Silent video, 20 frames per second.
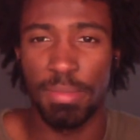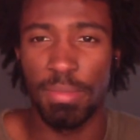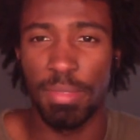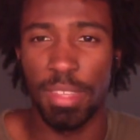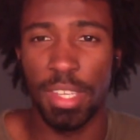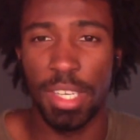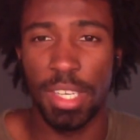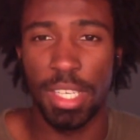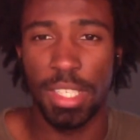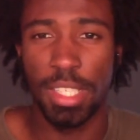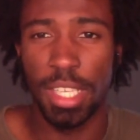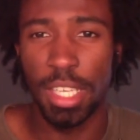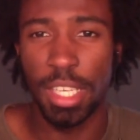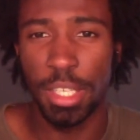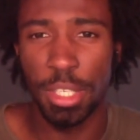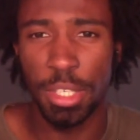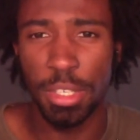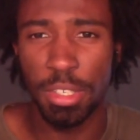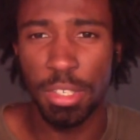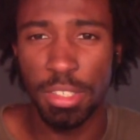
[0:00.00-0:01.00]
and I tell
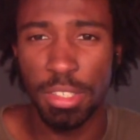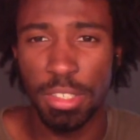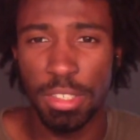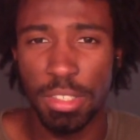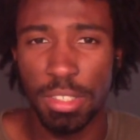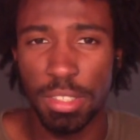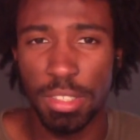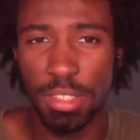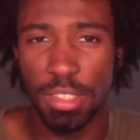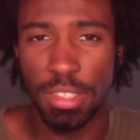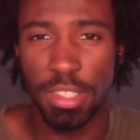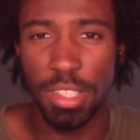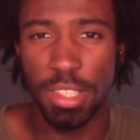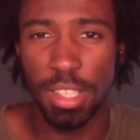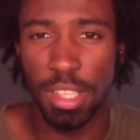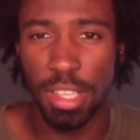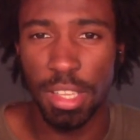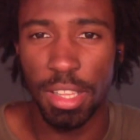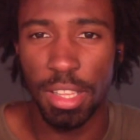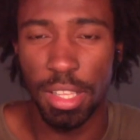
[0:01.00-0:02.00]
you,
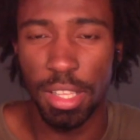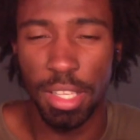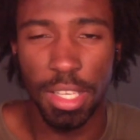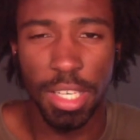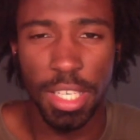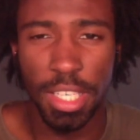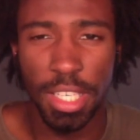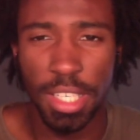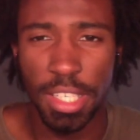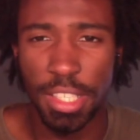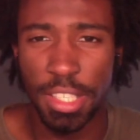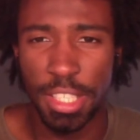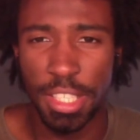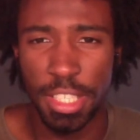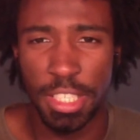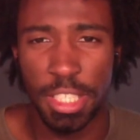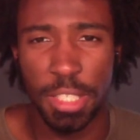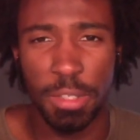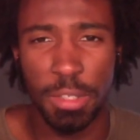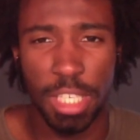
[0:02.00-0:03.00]
uh,
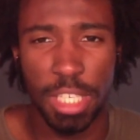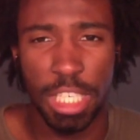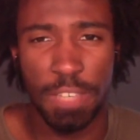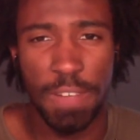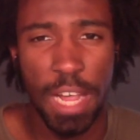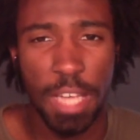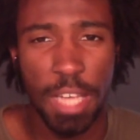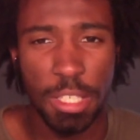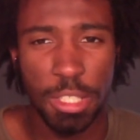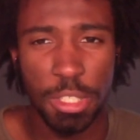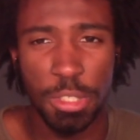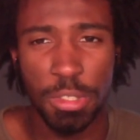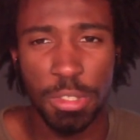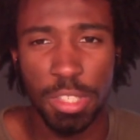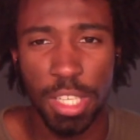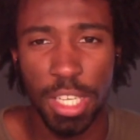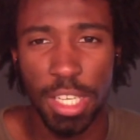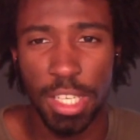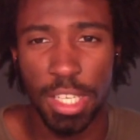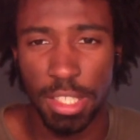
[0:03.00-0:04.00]
distill it as fast as you
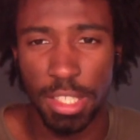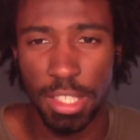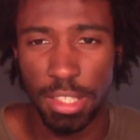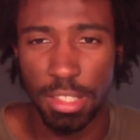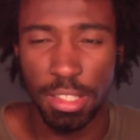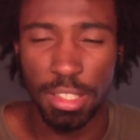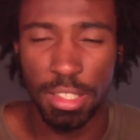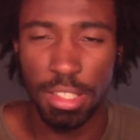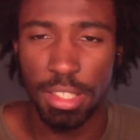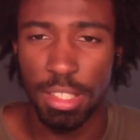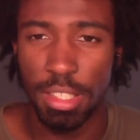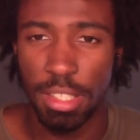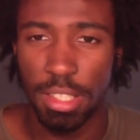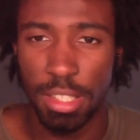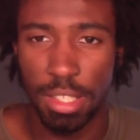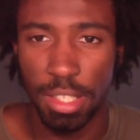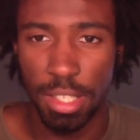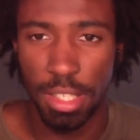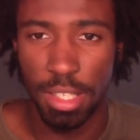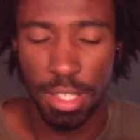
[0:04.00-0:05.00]
can,
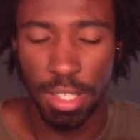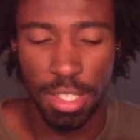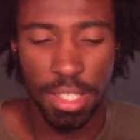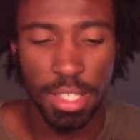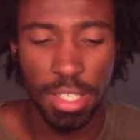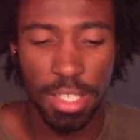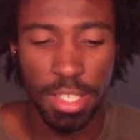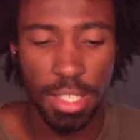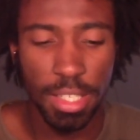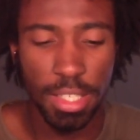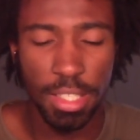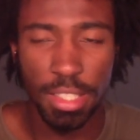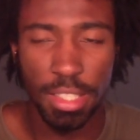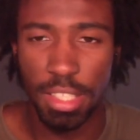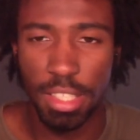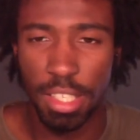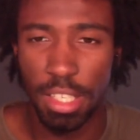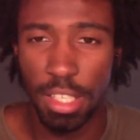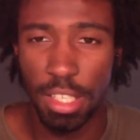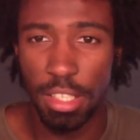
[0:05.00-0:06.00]

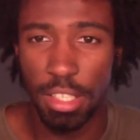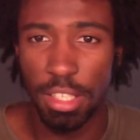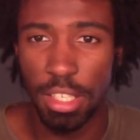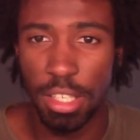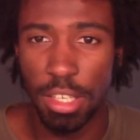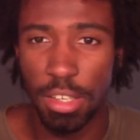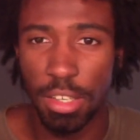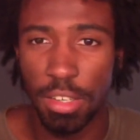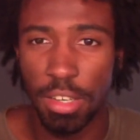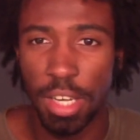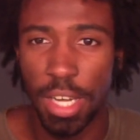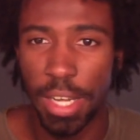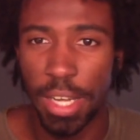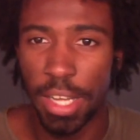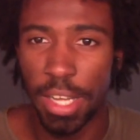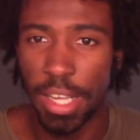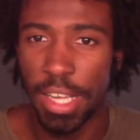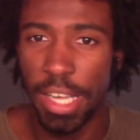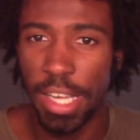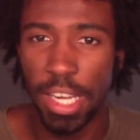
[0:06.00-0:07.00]
and you know
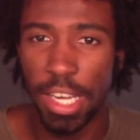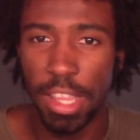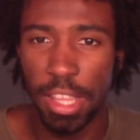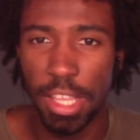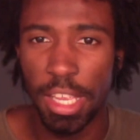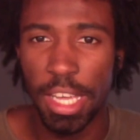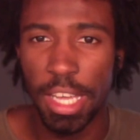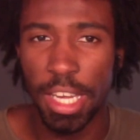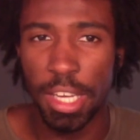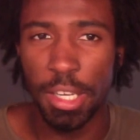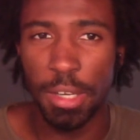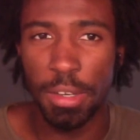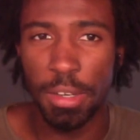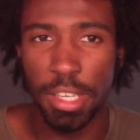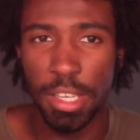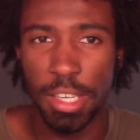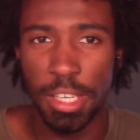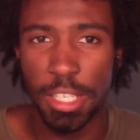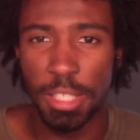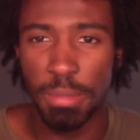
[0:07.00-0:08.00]
anything I can do
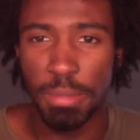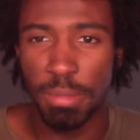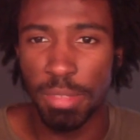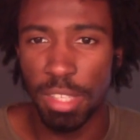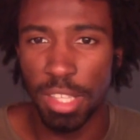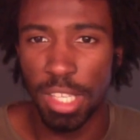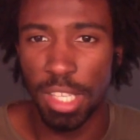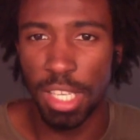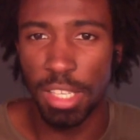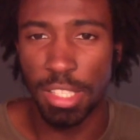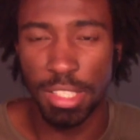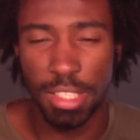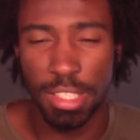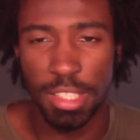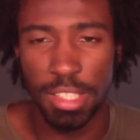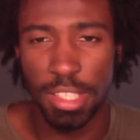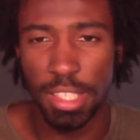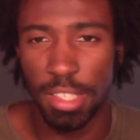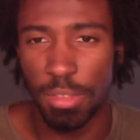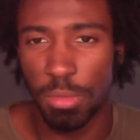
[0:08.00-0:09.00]
to help. Let's
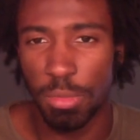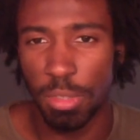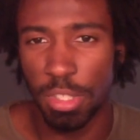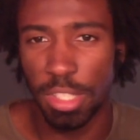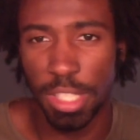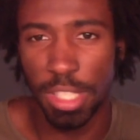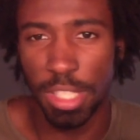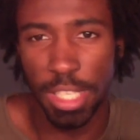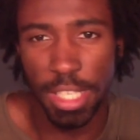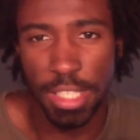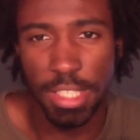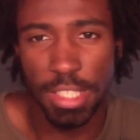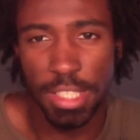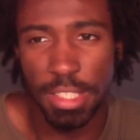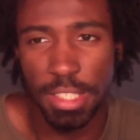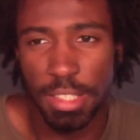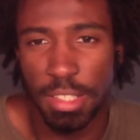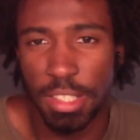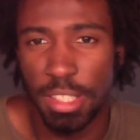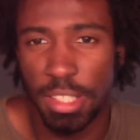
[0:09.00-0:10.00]
well, I guess
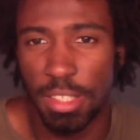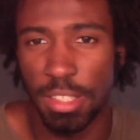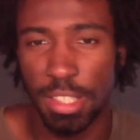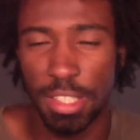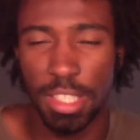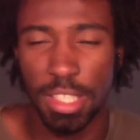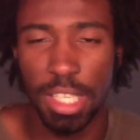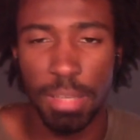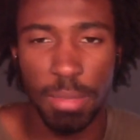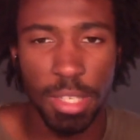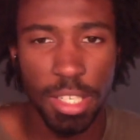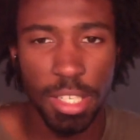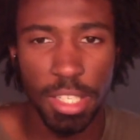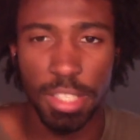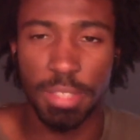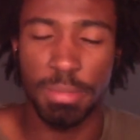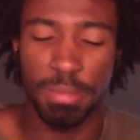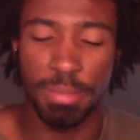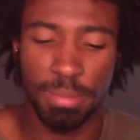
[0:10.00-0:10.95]
you know, just let me know.